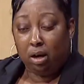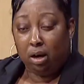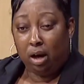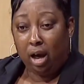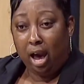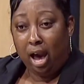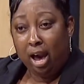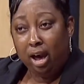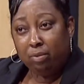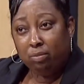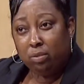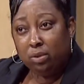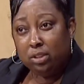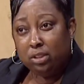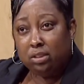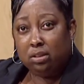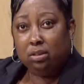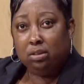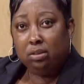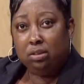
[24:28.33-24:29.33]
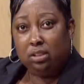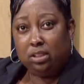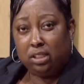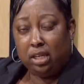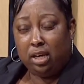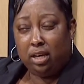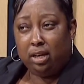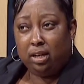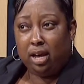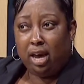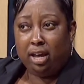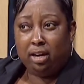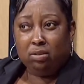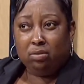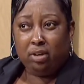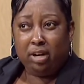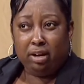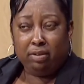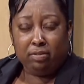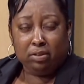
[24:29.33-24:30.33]
I wouldn't say, I
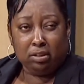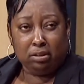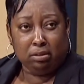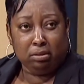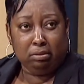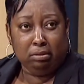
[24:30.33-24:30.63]
don't have a